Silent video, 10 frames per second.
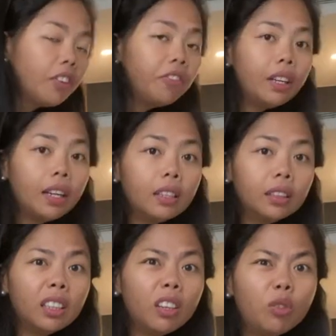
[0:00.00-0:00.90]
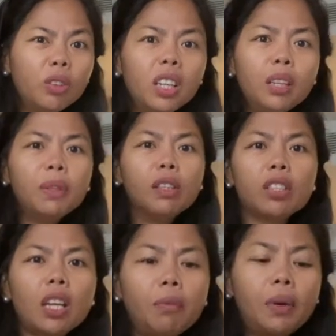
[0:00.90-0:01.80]
I feel a little lonely
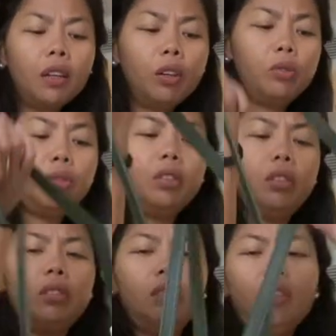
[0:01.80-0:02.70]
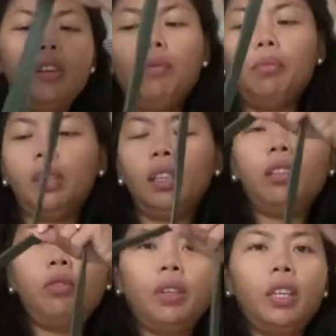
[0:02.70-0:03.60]
because I'm alone. But
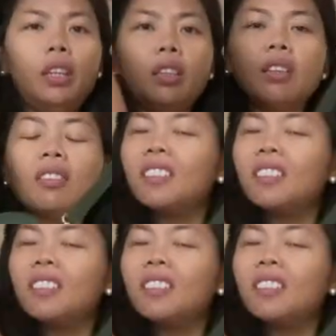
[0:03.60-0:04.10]
anyway,